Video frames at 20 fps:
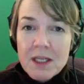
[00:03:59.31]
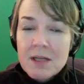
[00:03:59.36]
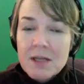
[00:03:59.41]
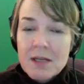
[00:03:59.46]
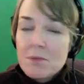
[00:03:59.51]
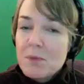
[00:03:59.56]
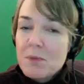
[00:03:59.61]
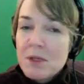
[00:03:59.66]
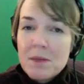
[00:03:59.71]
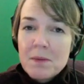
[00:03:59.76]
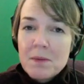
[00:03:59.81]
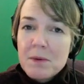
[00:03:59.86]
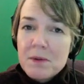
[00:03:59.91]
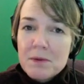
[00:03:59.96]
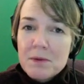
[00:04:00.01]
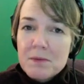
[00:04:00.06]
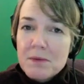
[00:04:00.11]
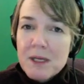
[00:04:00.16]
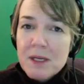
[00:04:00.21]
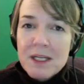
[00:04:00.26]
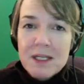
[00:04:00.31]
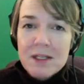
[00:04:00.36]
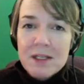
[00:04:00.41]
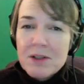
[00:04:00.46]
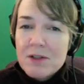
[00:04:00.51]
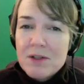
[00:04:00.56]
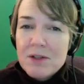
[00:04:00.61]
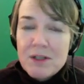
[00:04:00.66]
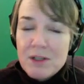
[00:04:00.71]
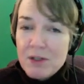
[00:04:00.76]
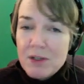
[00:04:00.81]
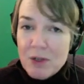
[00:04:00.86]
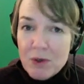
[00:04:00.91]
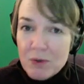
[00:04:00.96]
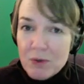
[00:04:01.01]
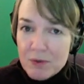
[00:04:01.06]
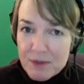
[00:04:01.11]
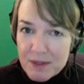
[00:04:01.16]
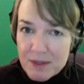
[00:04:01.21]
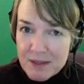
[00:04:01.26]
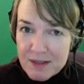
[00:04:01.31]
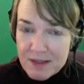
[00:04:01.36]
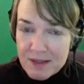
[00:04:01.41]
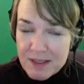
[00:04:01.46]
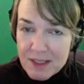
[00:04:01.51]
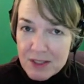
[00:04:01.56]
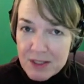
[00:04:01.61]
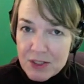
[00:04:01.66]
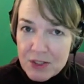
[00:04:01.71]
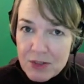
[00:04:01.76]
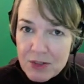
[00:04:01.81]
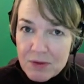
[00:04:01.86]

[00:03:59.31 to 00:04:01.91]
And people on the right already know this is an issue.